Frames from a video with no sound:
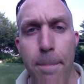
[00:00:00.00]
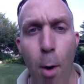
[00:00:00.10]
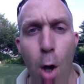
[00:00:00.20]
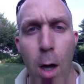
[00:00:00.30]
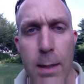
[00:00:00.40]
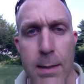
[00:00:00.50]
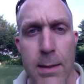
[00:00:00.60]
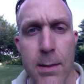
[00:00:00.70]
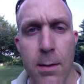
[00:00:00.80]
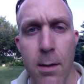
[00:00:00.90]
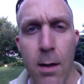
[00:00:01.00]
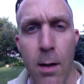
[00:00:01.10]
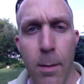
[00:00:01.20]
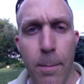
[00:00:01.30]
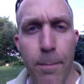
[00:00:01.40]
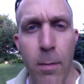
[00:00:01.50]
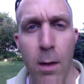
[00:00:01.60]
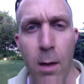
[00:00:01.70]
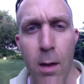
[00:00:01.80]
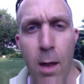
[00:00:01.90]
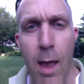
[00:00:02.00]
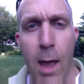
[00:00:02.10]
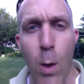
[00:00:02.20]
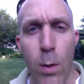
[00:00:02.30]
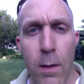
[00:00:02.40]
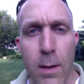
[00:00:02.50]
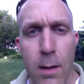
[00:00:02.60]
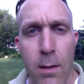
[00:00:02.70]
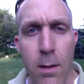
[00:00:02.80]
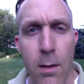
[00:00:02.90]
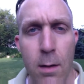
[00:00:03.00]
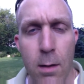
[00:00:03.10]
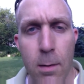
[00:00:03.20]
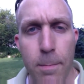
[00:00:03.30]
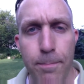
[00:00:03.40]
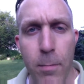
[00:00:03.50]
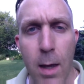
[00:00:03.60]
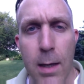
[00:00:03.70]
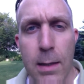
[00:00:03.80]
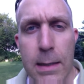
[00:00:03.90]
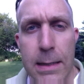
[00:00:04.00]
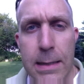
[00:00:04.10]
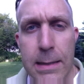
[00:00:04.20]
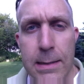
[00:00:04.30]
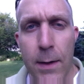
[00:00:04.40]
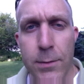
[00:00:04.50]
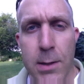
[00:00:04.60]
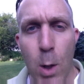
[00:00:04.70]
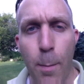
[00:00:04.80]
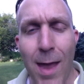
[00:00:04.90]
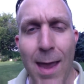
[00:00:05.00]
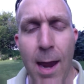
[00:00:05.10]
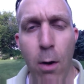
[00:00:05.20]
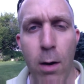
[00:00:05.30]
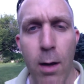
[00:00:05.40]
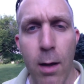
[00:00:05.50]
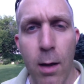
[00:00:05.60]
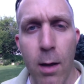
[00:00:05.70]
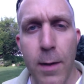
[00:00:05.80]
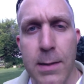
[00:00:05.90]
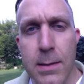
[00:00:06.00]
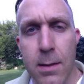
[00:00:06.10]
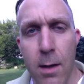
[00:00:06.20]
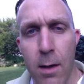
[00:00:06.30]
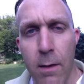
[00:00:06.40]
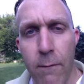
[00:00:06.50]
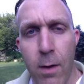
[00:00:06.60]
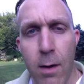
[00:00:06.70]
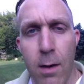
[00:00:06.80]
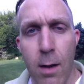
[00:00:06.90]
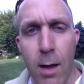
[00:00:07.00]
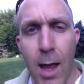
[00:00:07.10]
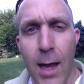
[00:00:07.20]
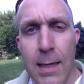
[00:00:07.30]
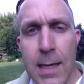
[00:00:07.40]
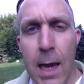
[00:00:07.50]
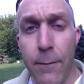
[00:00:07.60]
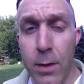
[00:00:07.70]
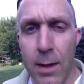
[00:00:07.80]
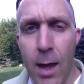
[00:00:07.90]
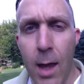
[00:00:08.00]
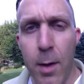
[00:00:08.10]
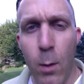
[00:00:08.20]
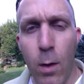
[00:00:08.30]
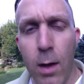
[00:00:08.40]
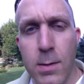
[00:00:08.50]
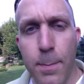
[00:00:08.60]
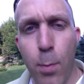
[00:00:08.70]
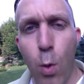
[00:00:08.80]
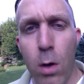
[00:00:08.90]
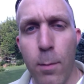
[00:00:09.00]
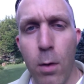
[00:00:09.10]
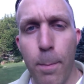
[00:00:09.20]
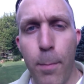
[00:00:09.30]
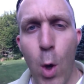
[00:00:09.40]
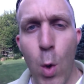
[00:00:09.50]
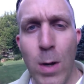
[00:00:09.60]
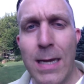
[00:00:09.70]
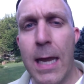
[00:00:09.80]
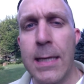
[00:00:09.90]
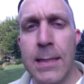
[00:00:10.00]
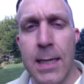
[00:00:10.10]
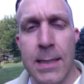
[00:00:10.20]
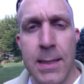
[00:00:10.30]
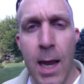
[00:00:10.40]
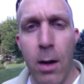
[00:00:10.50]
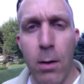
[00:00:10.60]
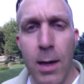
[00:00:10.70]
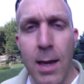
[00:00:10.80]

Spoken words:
bought out in the San Francisco Bay Area this very high tech for the time anyway. It's a portable bone density scanner, and